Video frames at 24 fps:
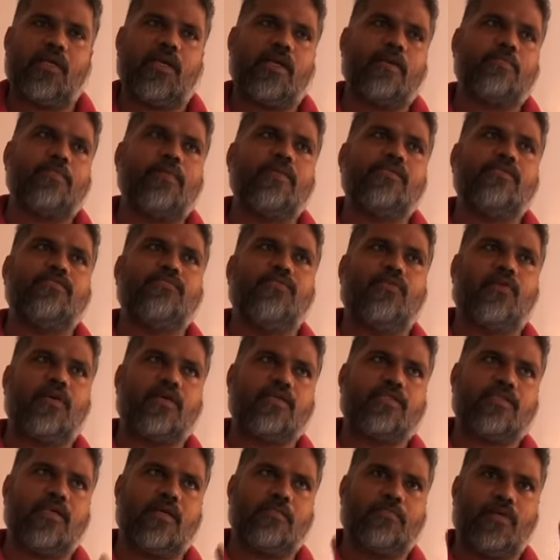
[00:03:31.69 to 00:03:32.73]
It means, for
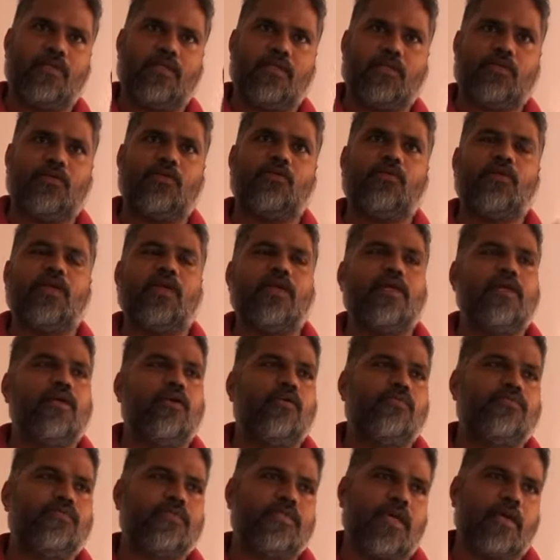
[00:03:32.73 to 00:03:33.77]
example, the utility
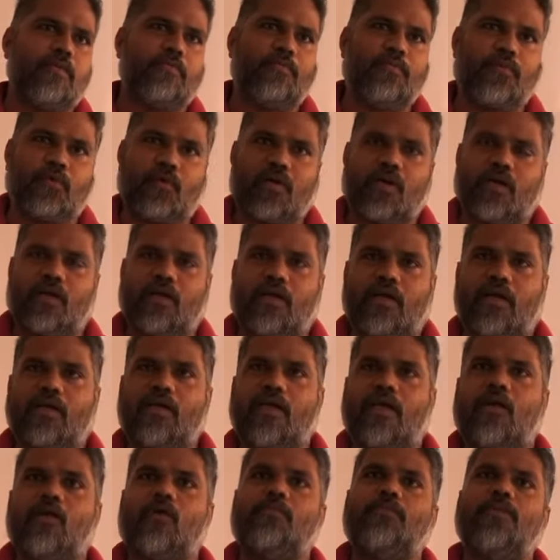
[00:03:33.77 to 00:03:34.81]
of same product, it
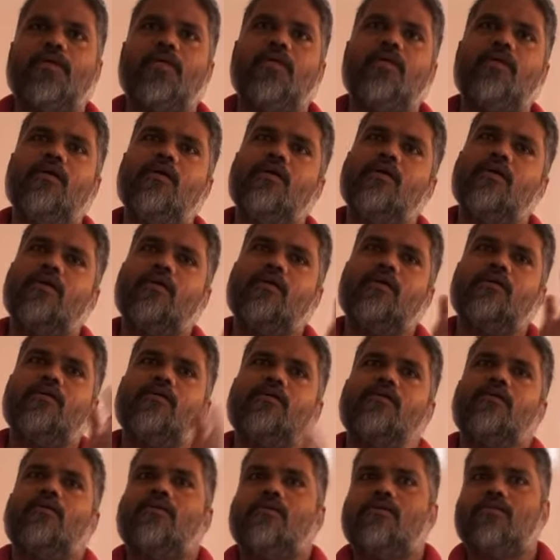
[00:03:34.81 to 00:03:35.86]
cannot be
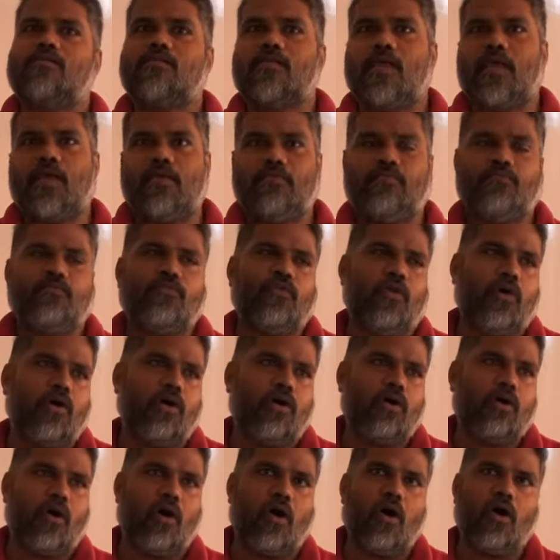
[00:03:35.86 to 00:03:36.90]
same for
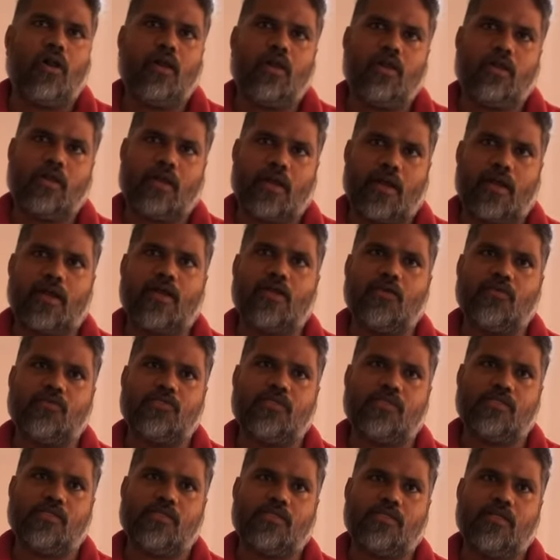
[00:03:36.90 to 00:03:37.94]
all
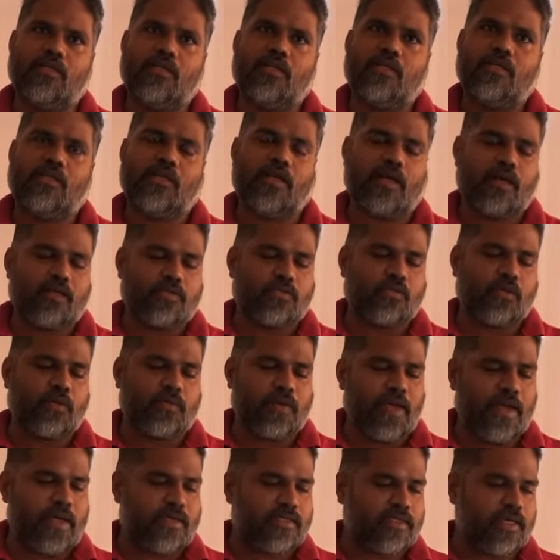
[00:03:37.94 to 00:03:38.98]
individuals. There are so
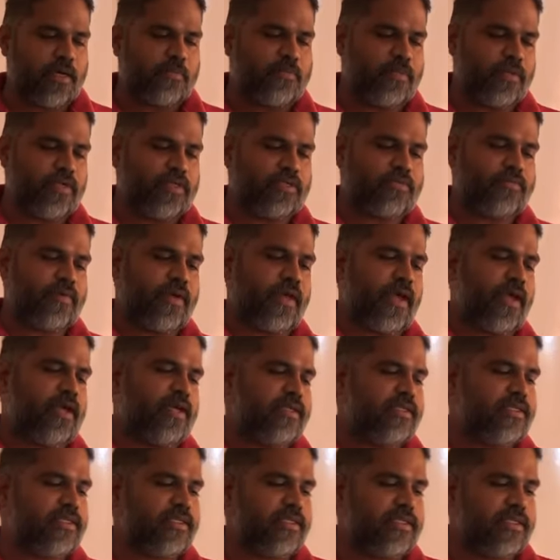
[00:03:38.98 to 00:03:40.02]
many examples we can
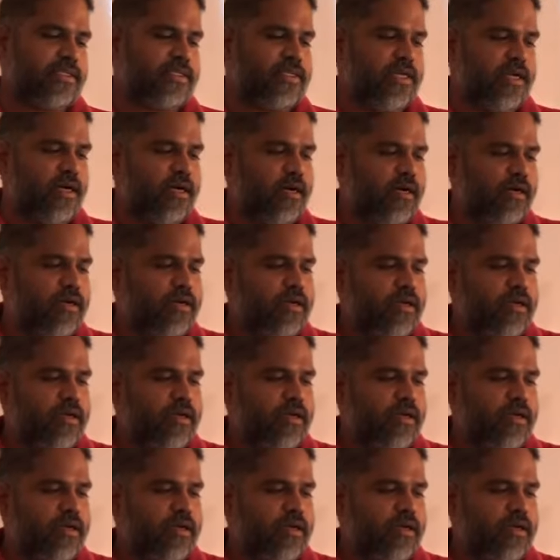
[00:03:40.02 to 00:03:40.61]
discuss here.